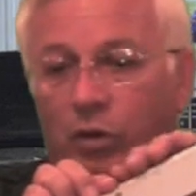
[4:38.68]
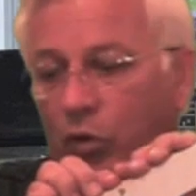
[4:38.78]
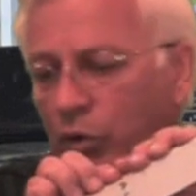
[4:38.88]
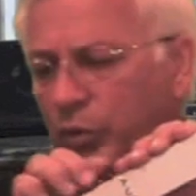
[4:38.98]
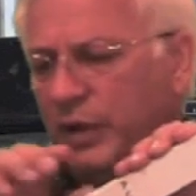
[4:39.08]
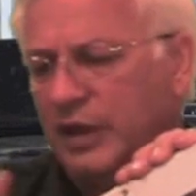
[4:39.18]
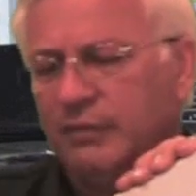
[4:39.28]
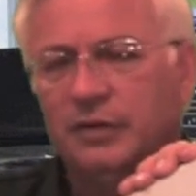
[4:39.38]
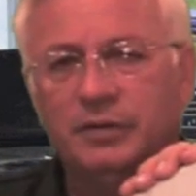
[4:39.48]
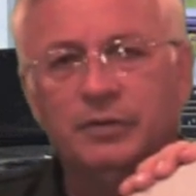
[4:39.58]
Or do we have
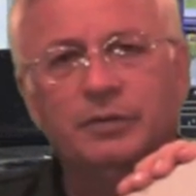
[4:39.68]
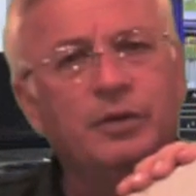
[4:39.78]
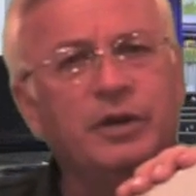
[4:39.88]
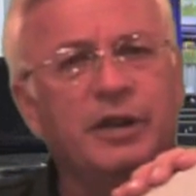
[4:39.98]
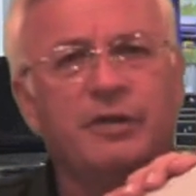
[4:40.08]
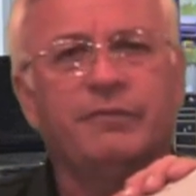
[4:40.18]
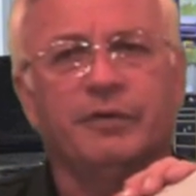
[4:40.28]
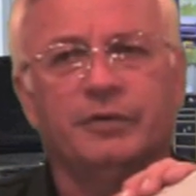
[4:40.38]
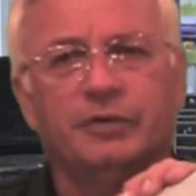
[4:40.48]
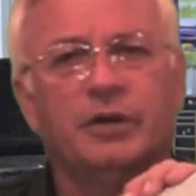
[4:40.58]
a dirty air
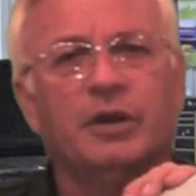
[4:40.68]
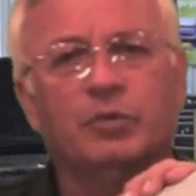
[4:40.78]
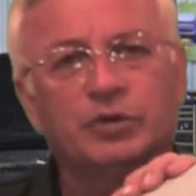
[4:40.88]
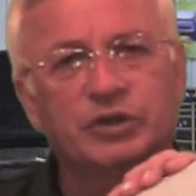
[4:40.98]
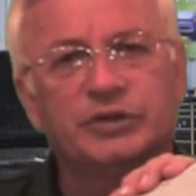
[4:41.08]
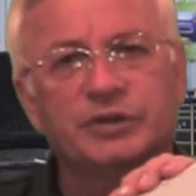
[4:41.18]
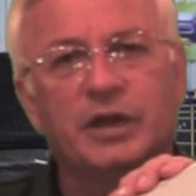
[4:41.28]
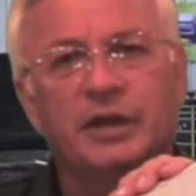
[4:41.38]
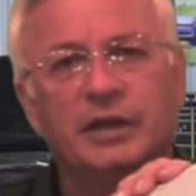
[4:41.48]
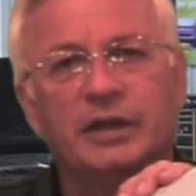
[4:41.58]
filter and we're just
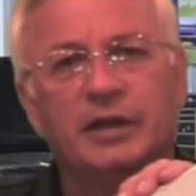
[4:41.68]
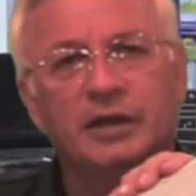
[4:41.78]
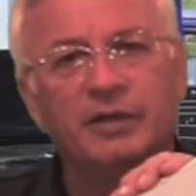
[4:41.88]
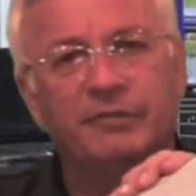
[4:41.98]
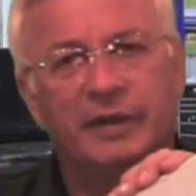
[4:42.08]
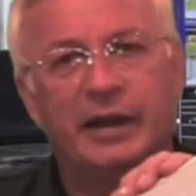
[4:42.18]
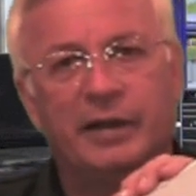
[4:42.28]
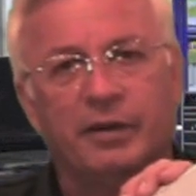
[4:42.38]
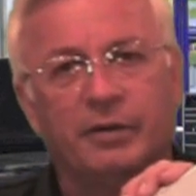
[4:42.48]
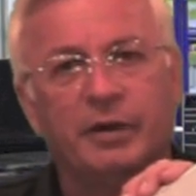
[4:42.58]
not getting enough
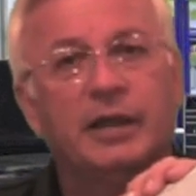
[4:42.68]
air?